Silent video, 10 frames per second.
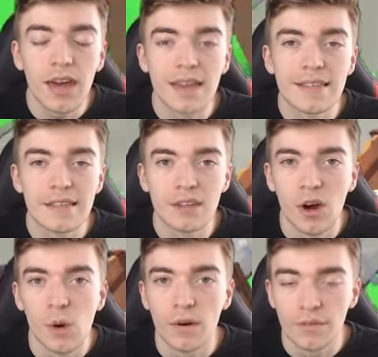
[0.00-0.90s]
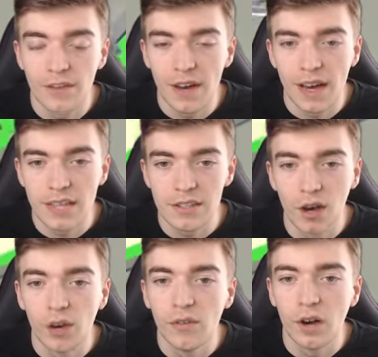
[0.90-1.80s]
you guys know first
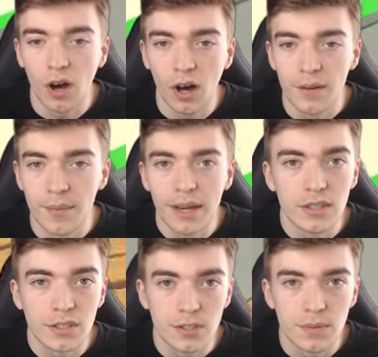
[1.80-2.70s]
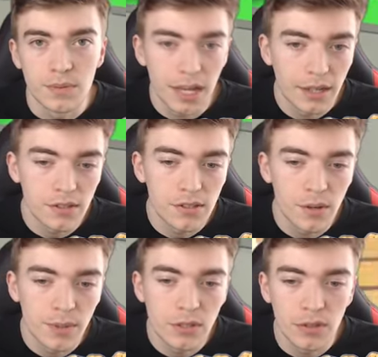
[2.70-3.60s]
over on my YouTube channel,
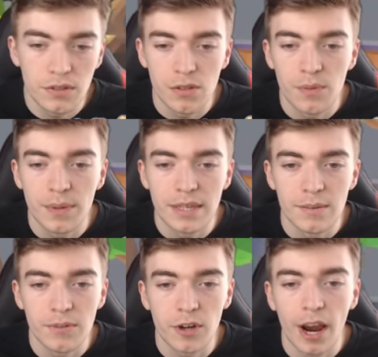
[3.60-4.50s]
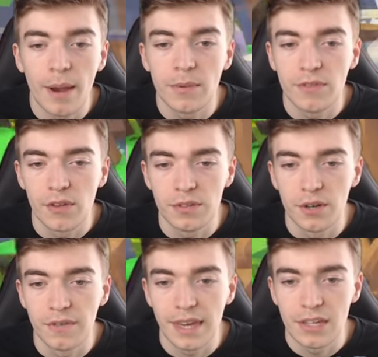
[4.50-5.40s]
so be sure to be subscribed with those
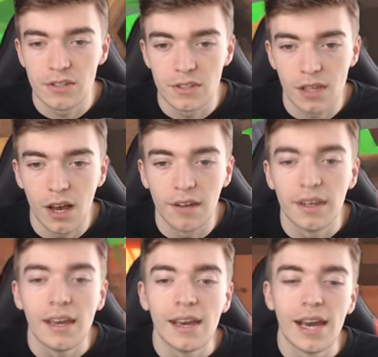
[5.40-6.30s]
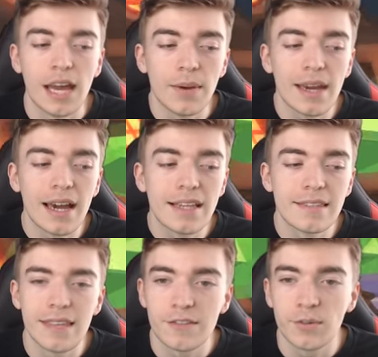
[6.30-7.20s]
notifications on. Anyway
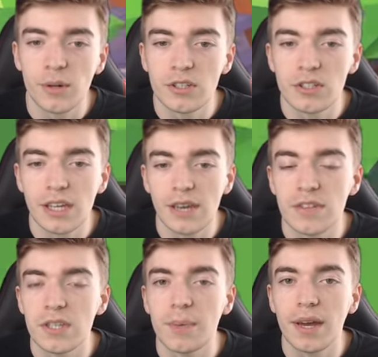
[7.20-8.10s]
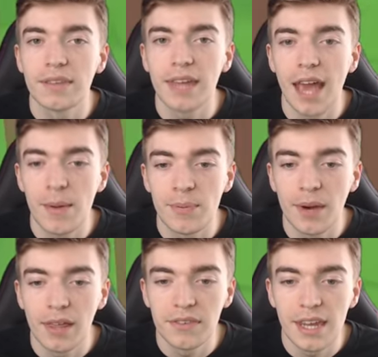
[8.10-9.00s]
guys, thanks for watching. If it's your birthday, happy
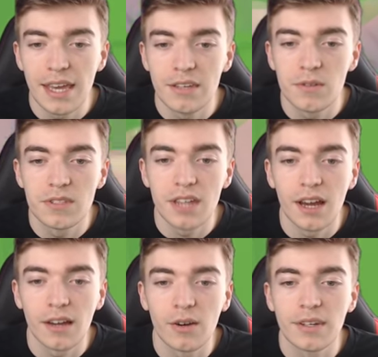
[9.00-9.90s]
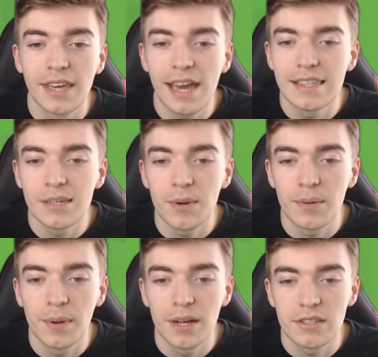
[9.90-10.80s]
birthday. Use star code CANDY
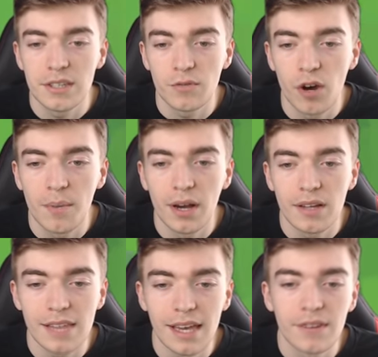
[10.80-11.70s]
when purchasing Robux,